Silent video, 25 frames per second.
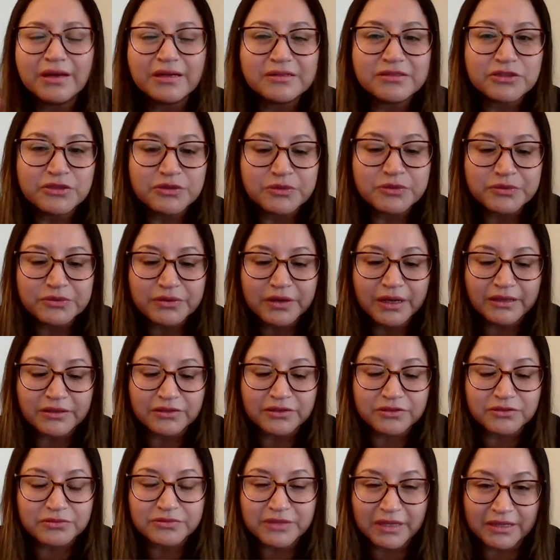
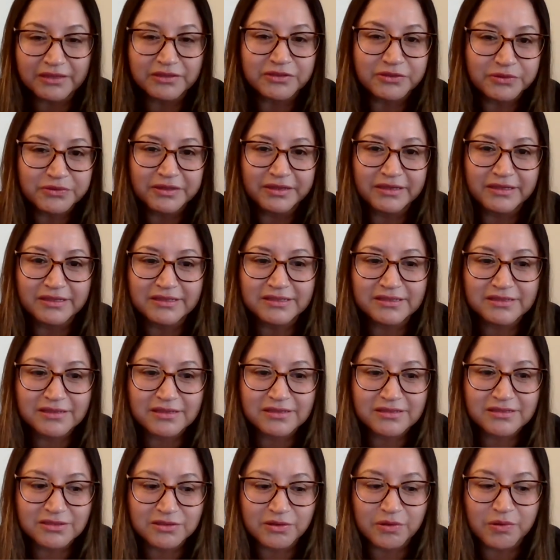do this.
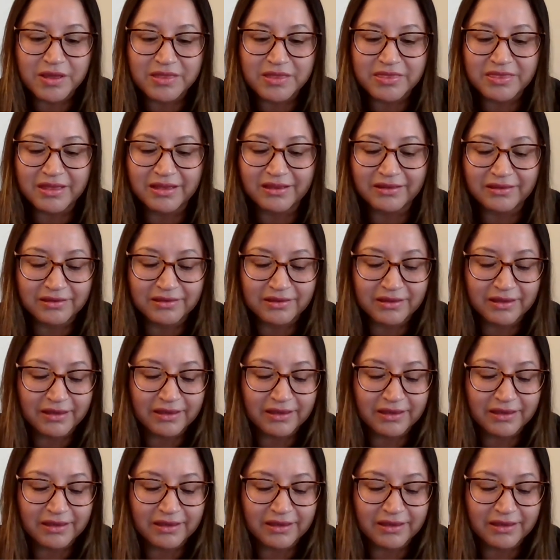So, and then